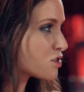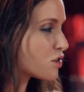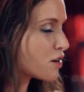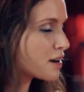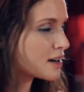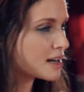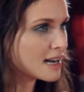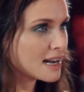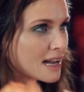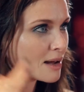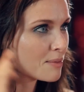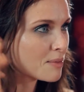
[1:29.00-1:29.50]

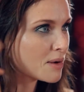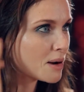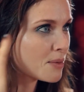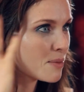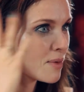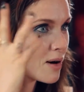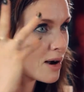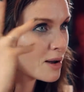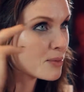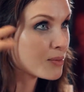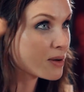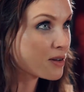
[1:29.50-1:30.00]
trying to let my
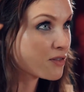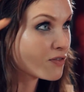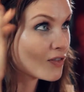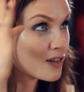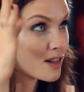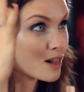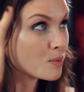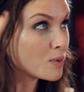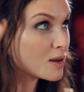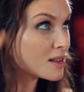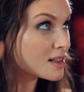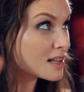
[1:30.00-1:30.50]
mind be
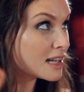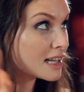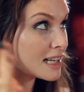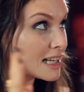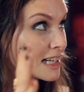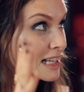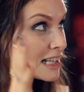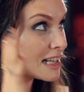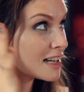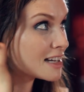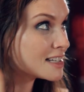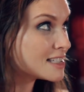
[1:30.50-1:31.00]
filled with like
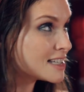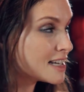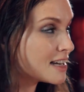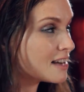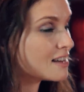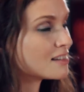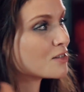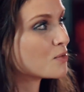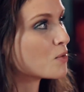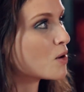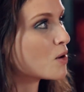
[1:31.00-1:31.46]
little ideas of